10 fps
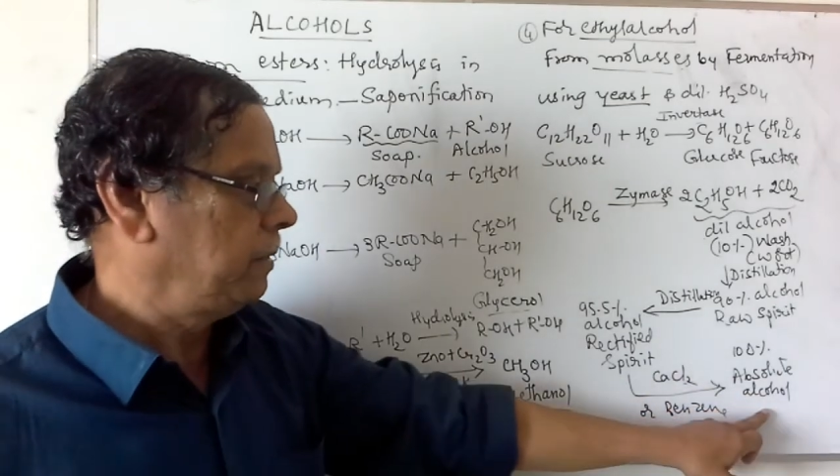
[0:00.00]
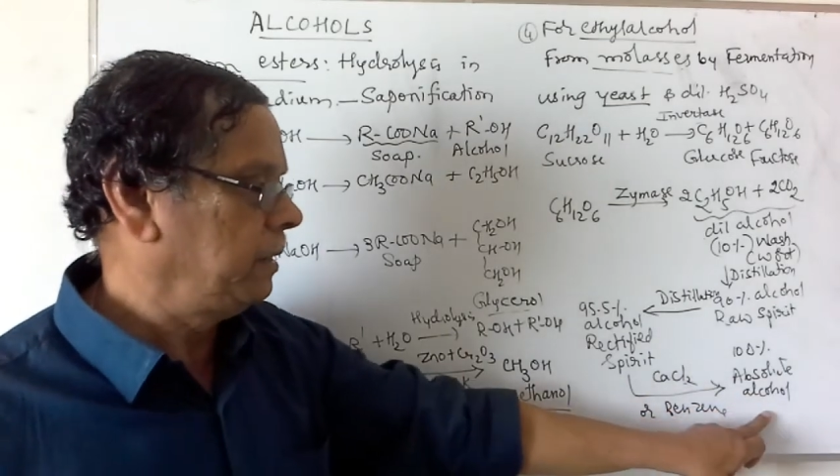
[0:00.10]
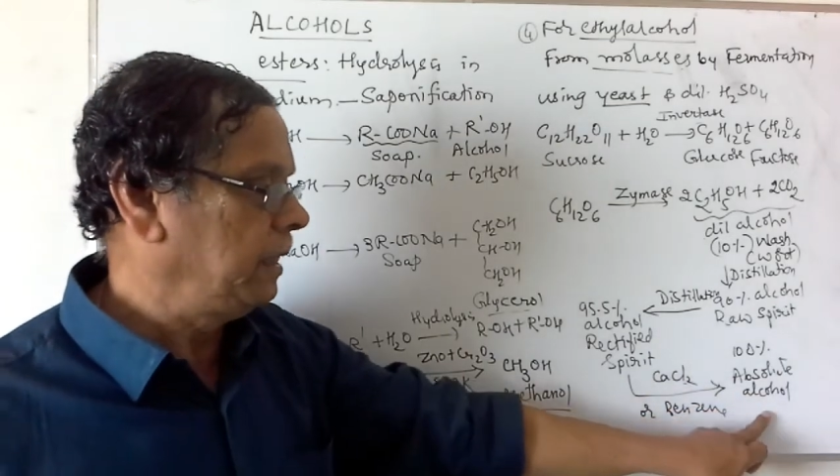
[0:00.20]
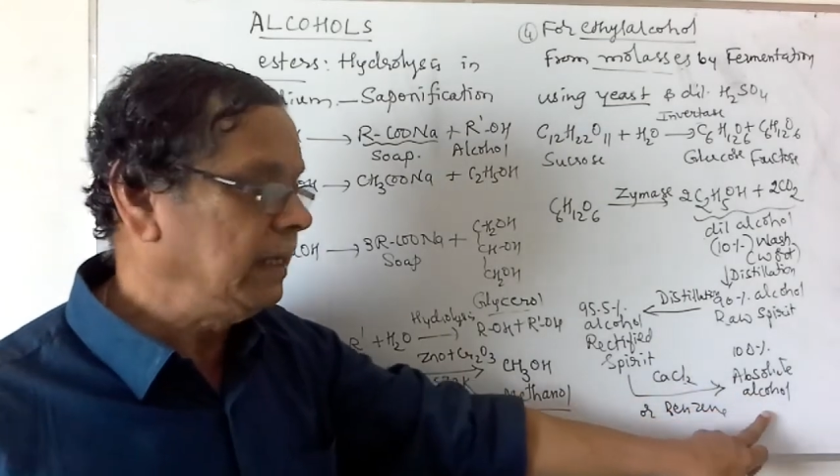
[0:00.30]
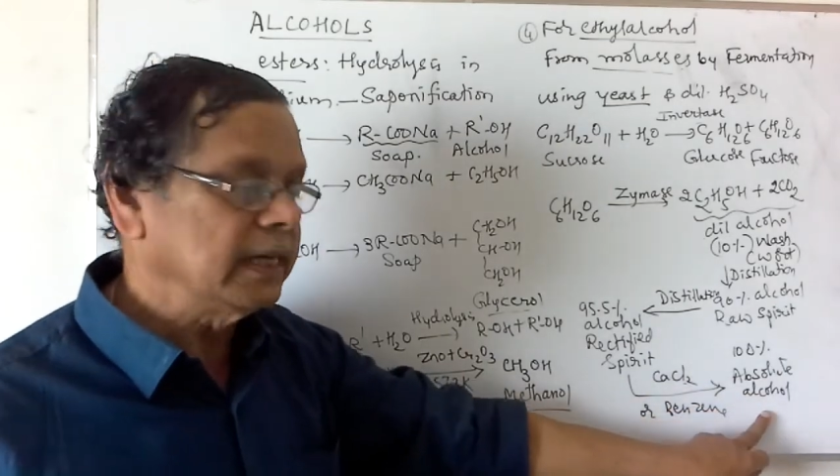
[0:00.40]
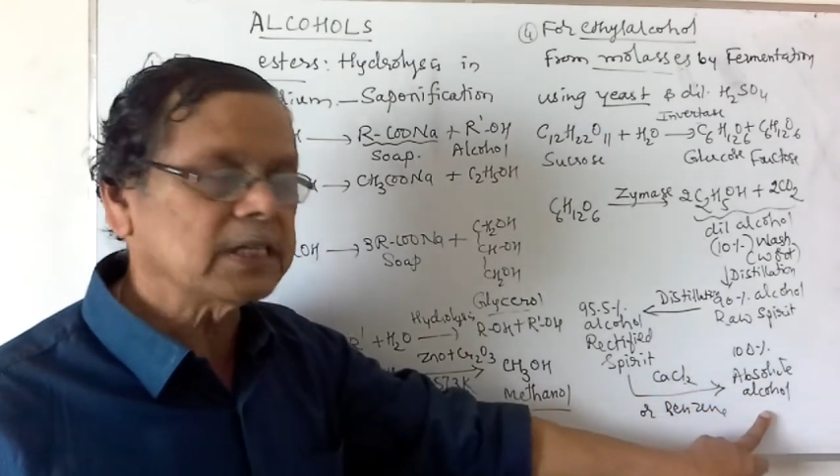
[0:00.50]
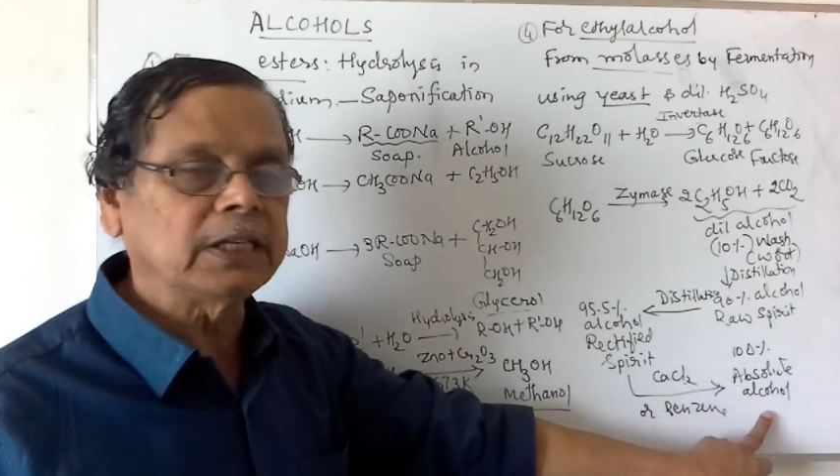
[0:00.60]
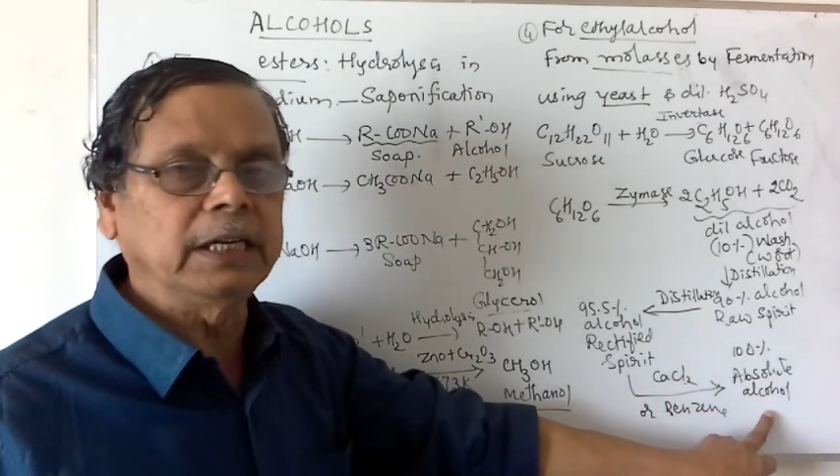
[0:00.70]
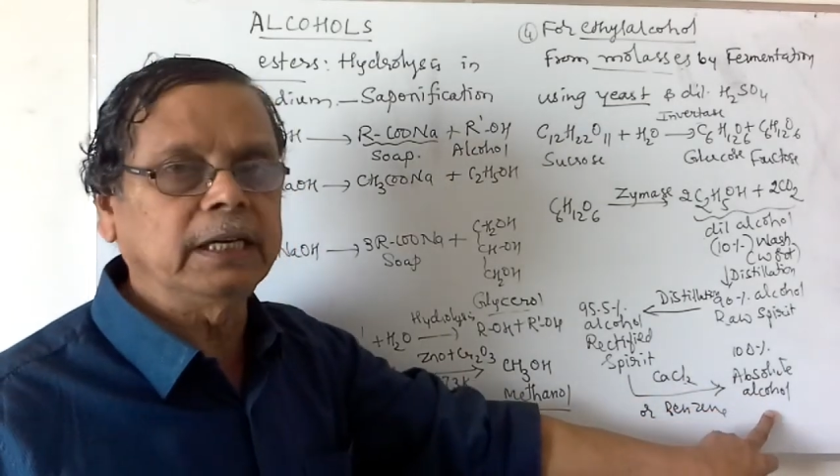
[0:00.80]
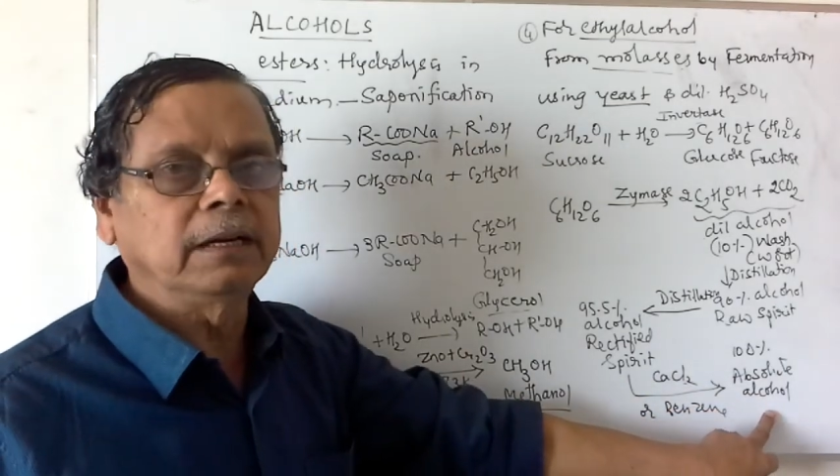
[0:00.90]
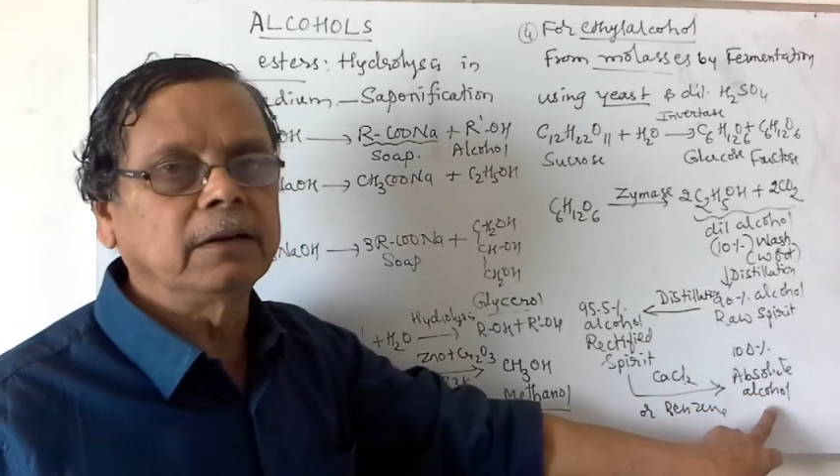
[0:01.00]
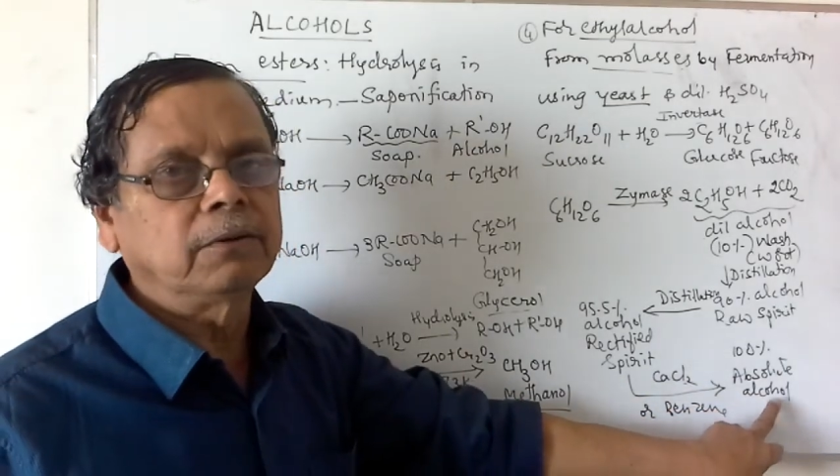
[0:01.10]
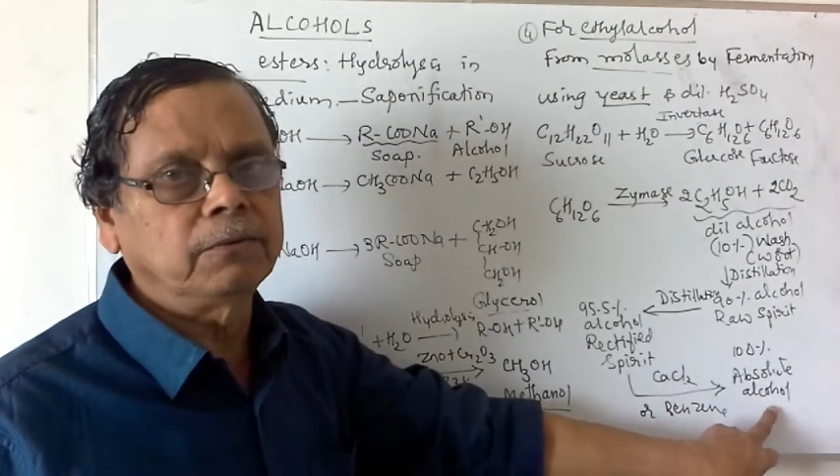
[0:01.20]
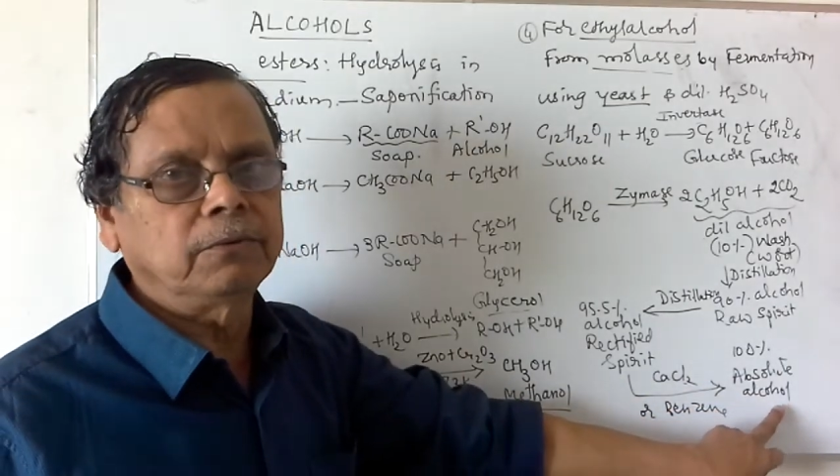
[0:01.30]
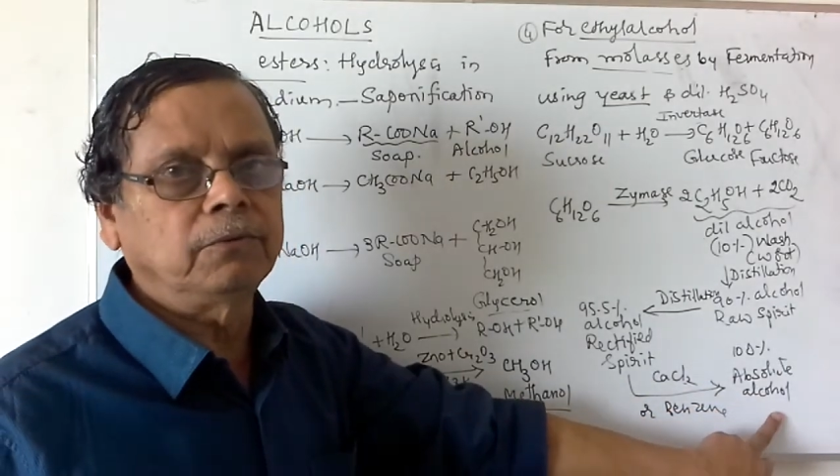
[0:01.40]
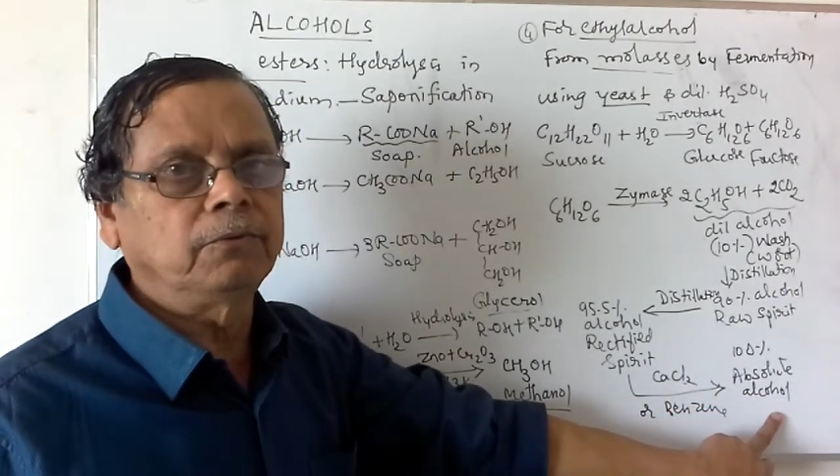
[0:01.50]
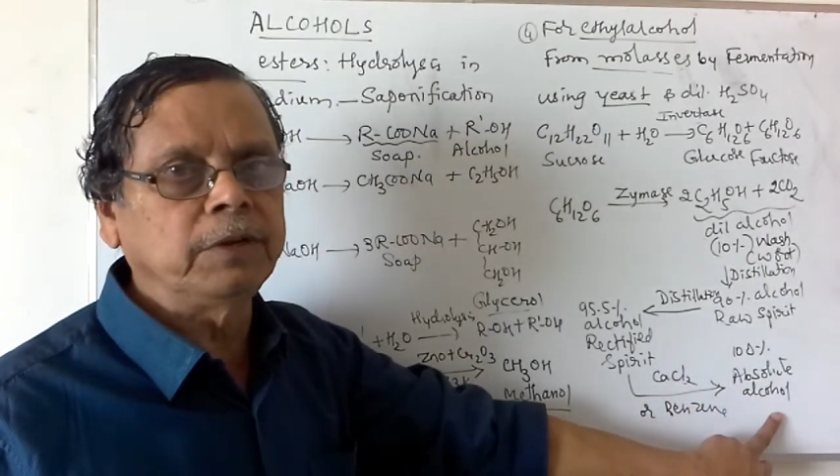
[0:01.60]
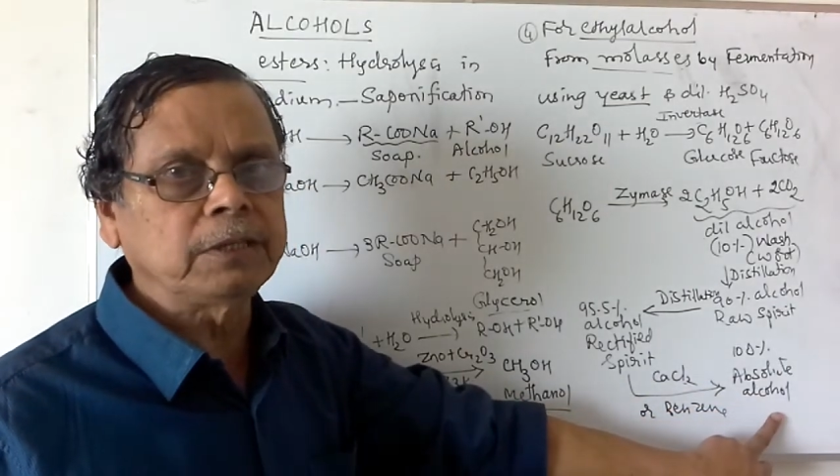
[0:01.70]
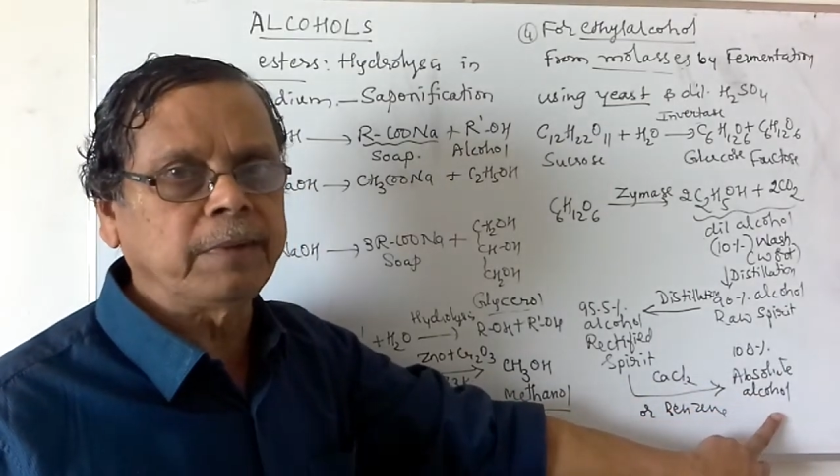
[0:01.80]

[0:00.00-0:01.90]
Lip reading: industry which